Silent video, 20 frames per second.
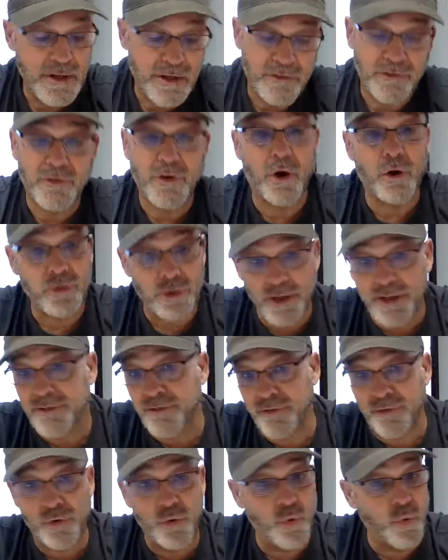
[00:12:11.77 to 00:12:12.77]
So
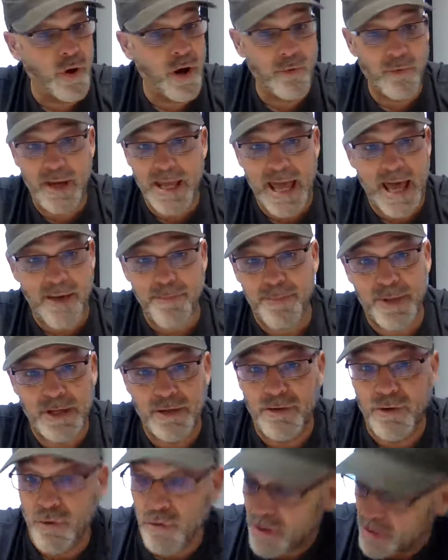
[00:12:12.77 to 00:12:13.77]
let's do what we have
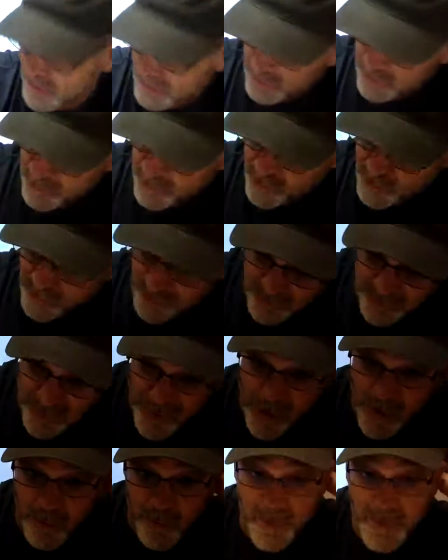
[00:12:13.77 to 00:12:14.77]
been doing. Let's just
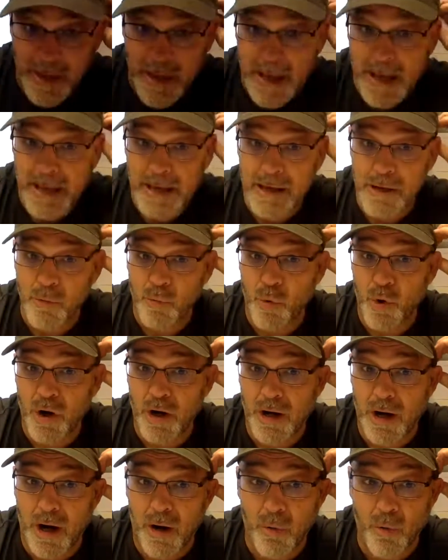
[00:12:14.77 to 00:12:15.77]
start with A and
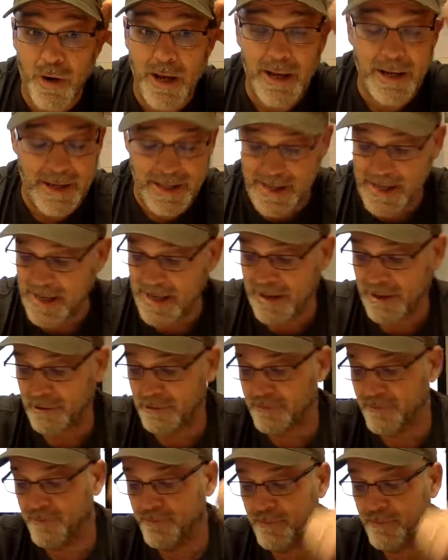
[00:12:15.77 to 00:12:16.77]
work our way down.